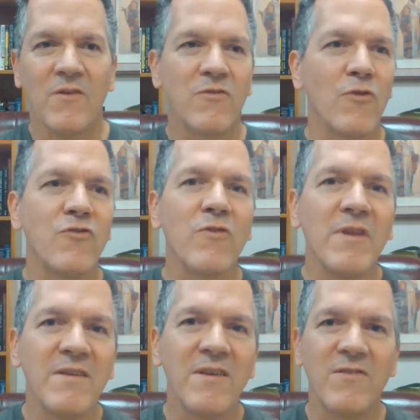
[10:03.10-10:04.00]

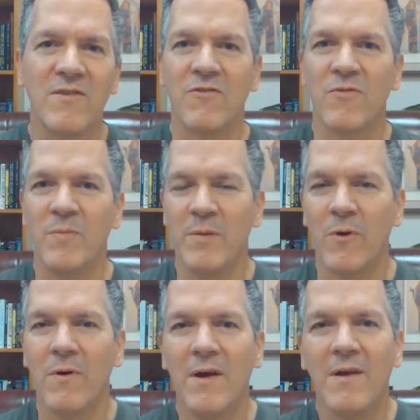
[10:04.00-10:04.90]
Socially distance from
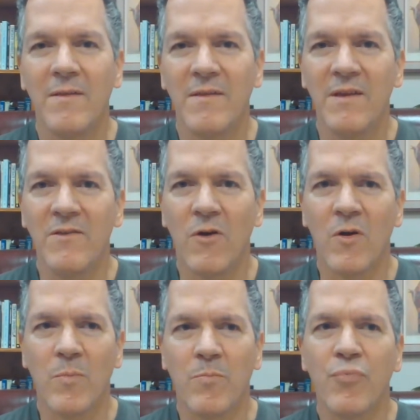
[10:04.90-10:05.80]
people. These
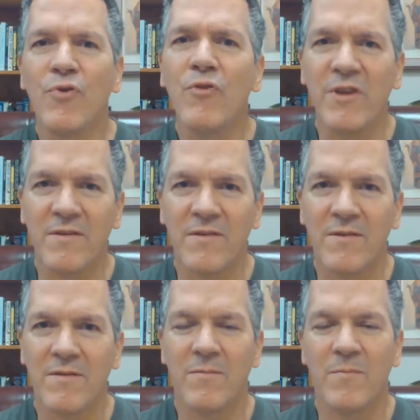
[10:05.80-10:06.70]
are prudent
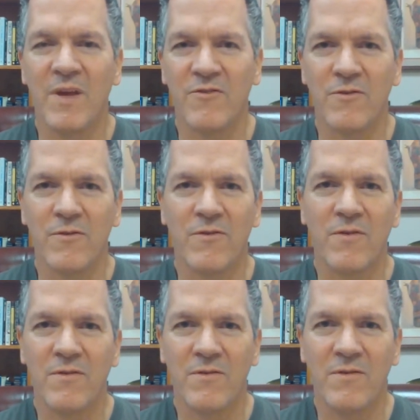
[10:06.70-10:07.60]
measures
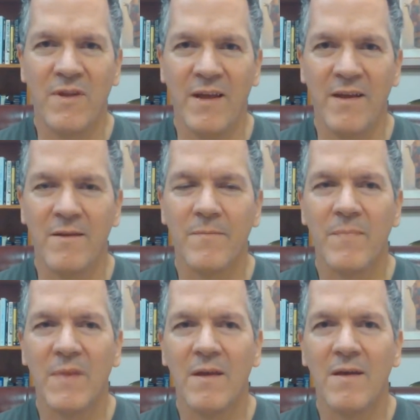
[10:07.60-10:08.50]
to take.
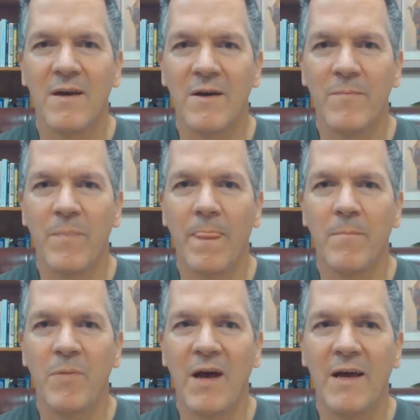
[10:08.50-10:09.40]

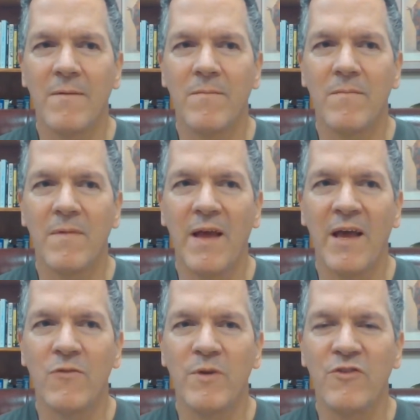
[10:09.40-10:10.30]
But
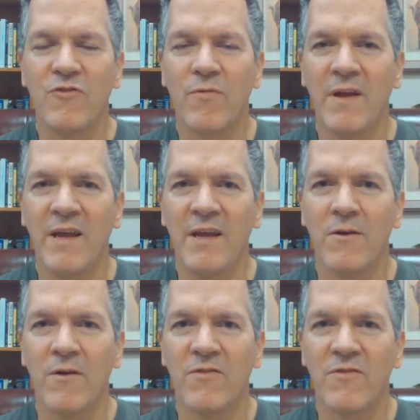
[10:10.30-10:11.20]
as we train
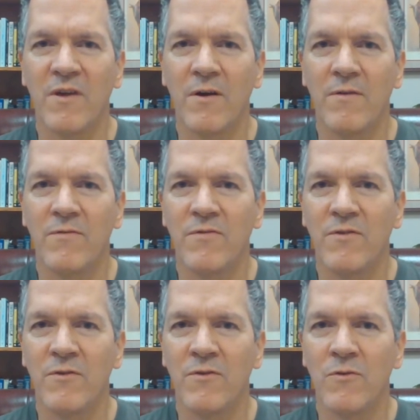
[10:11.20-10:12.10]
ourselves
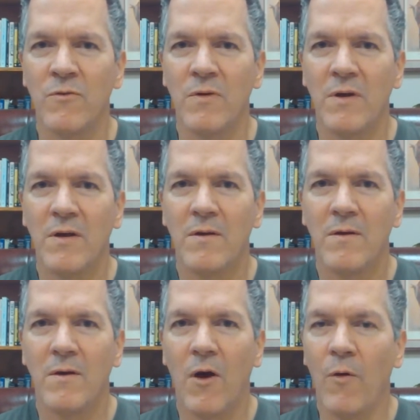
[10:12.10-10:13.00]
to
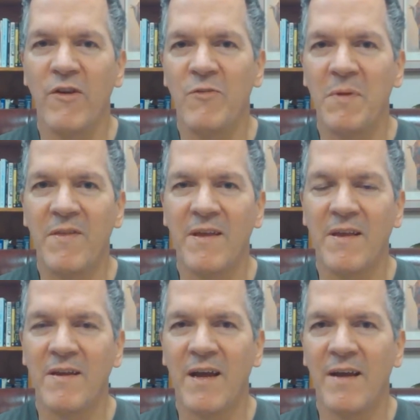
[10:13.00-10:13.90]
always be
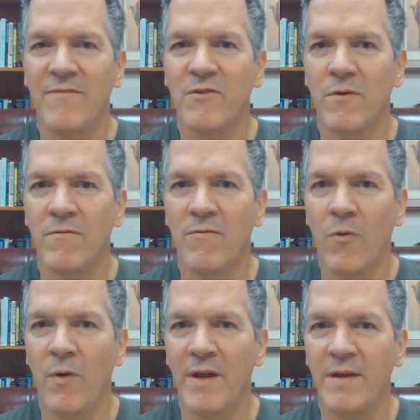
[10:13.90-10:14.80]
thinking, I have to
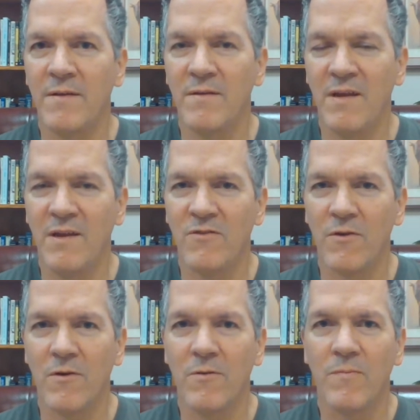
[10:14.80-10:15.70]
avoid
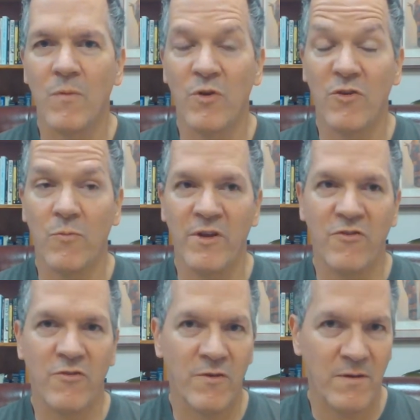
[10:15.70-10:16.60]
danger, which we
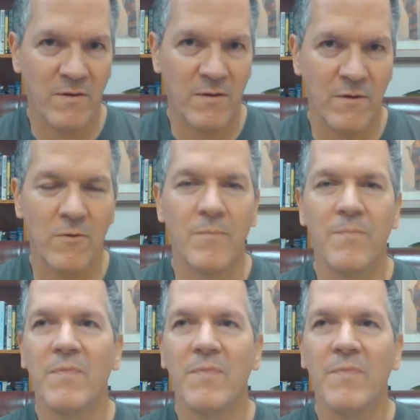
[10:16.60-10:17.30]
should do,